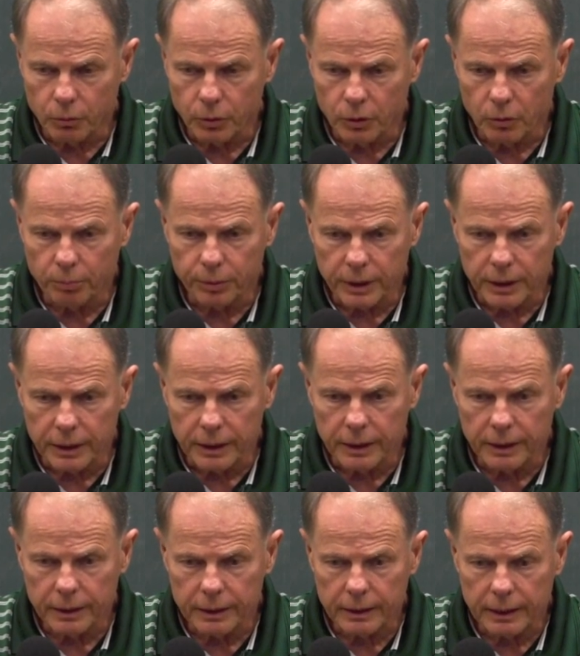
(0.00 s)
will
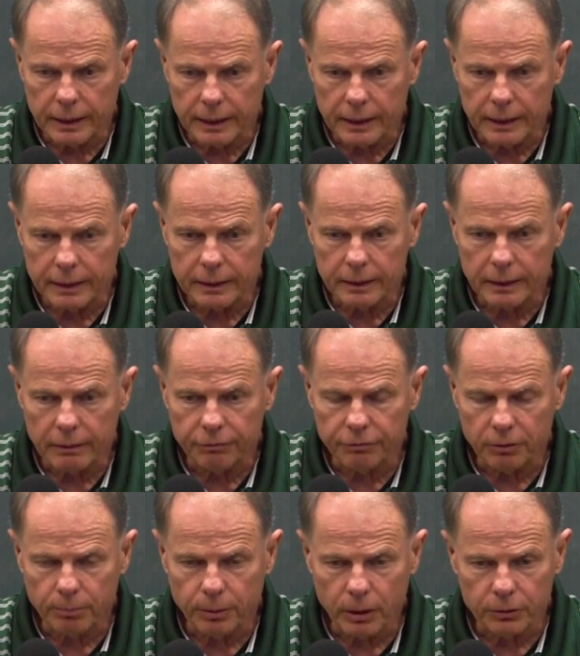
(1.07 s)
be a
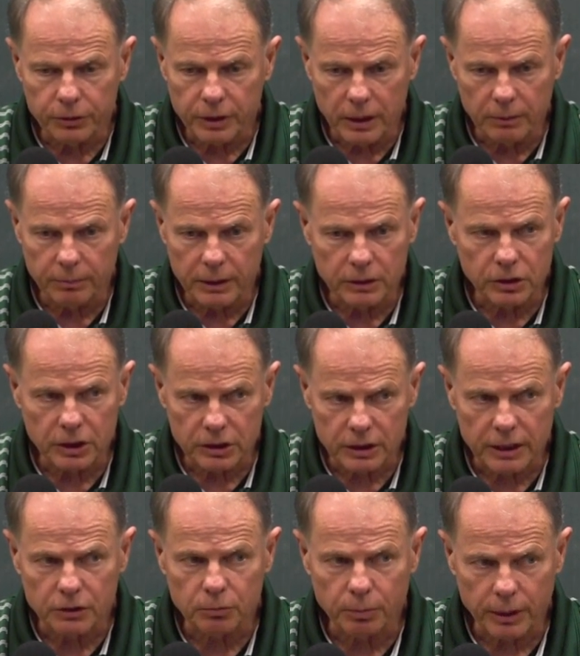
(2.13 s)
football team that
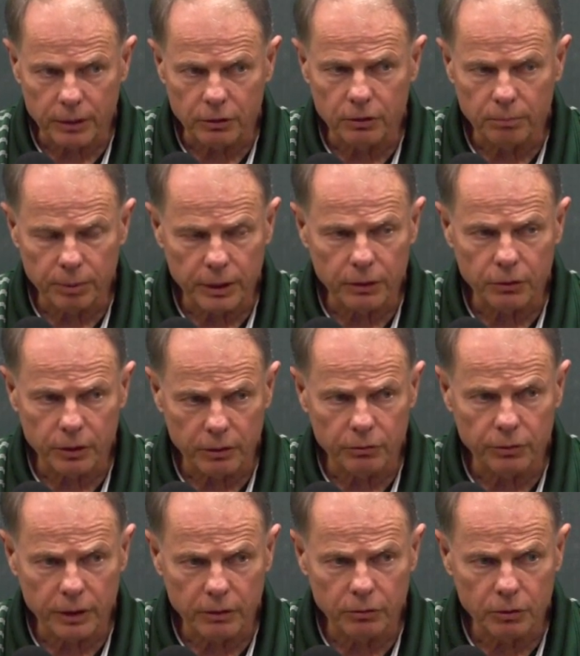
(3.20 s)
just gets better and
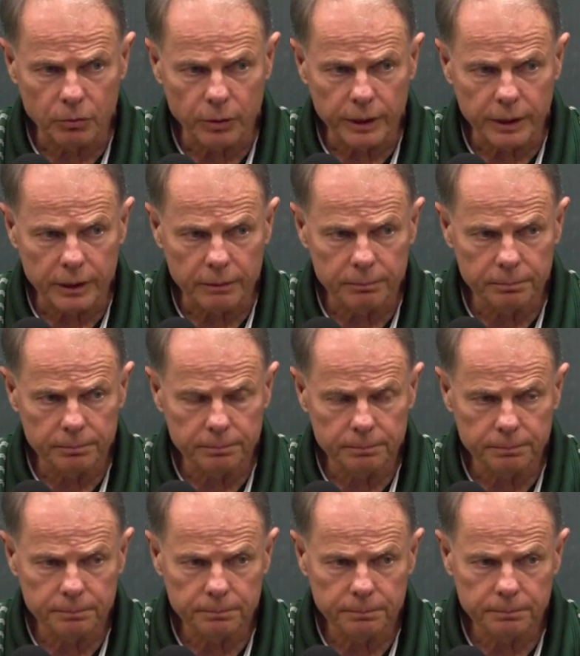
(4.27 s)
better every week.
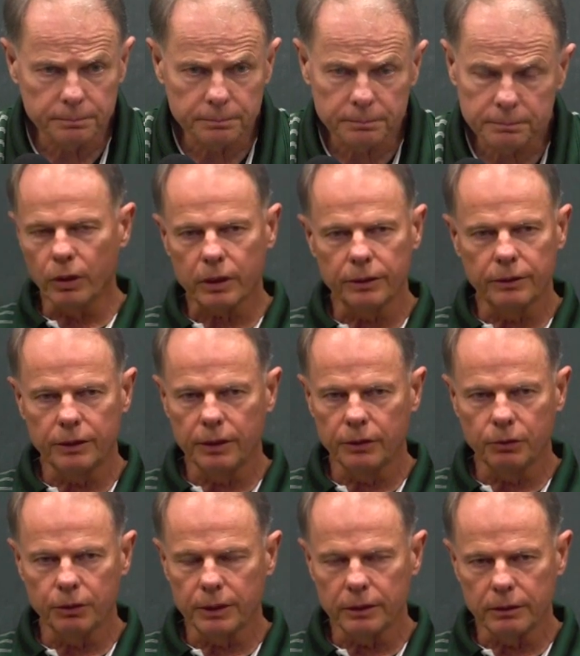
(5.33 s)
We're
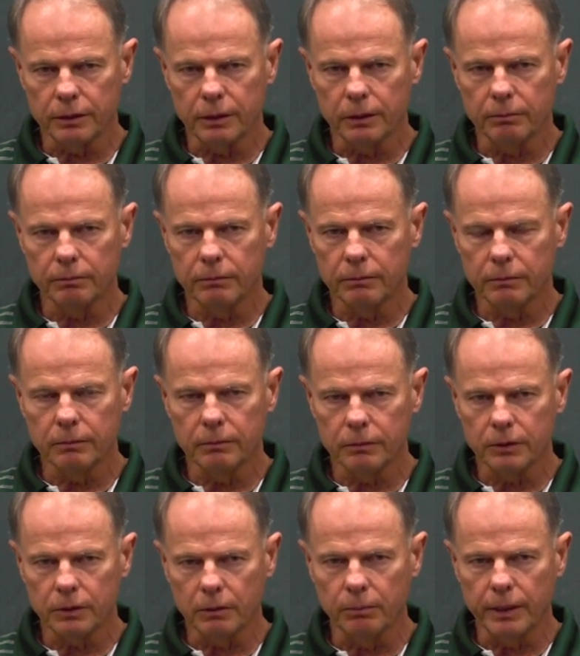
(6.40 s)
continuing
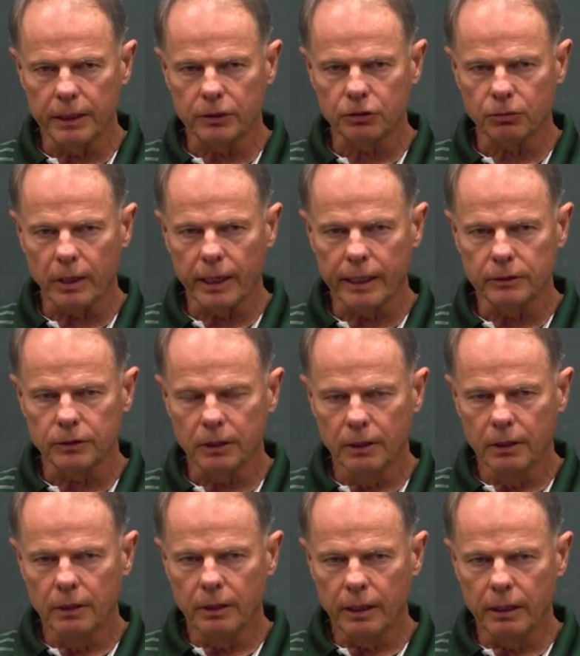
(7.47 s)
to make strides,
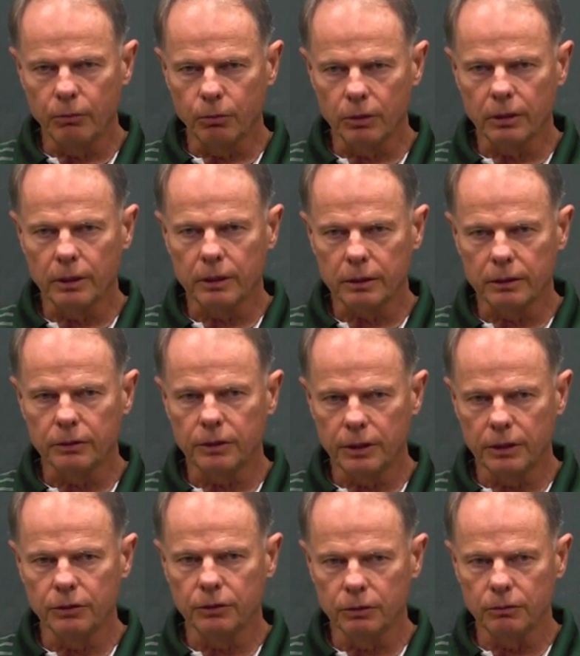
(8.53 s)
and we're going to
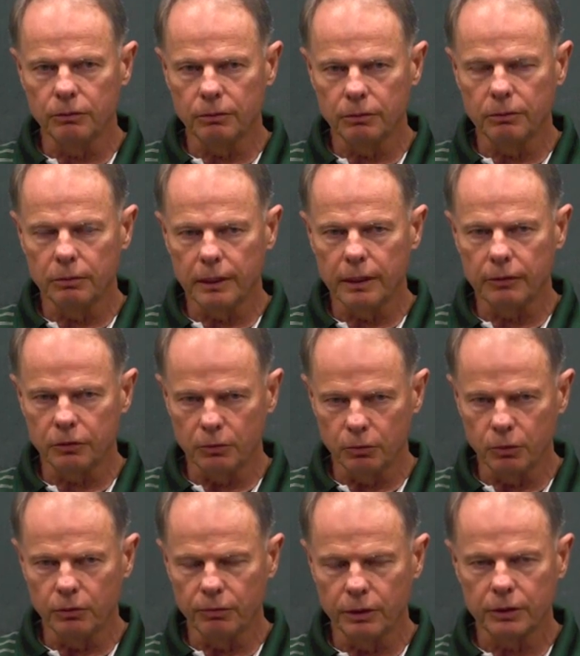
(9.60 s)
continue to
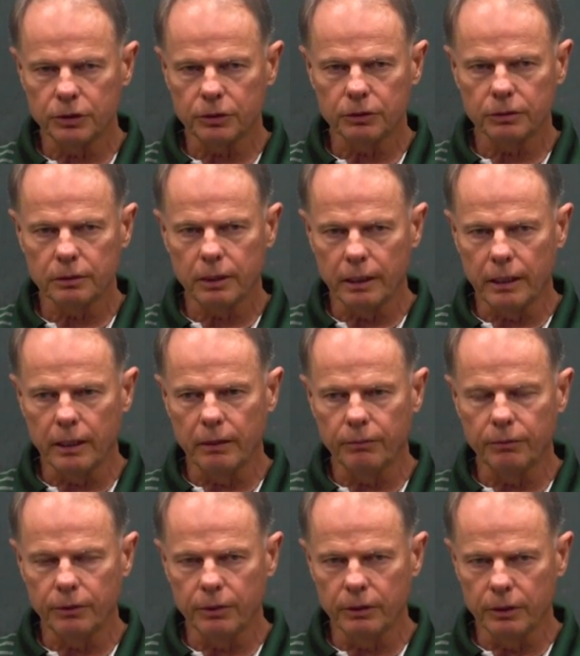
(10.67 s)
move
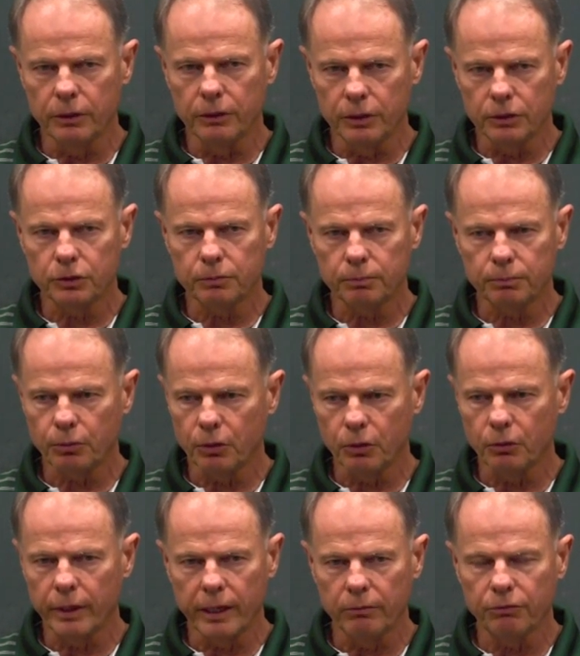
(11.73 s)
this
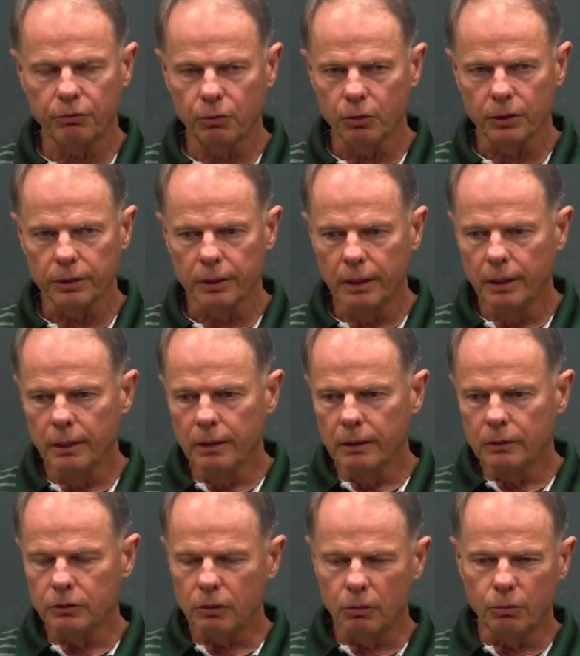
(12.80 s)
program forward.
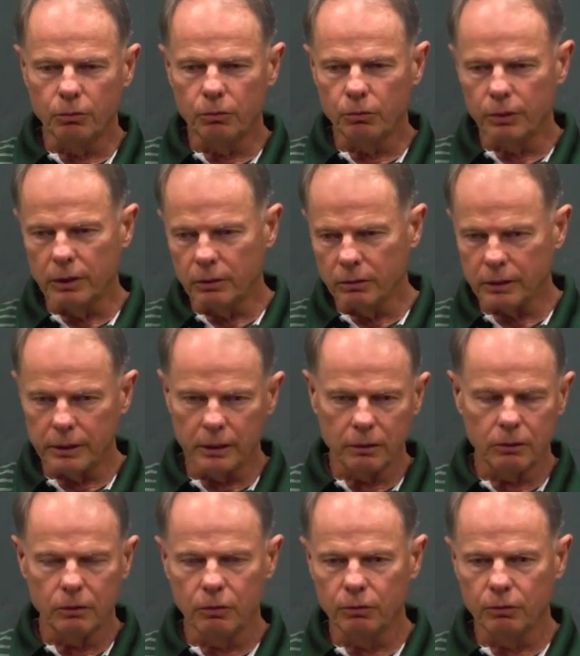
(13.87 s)
So we don't get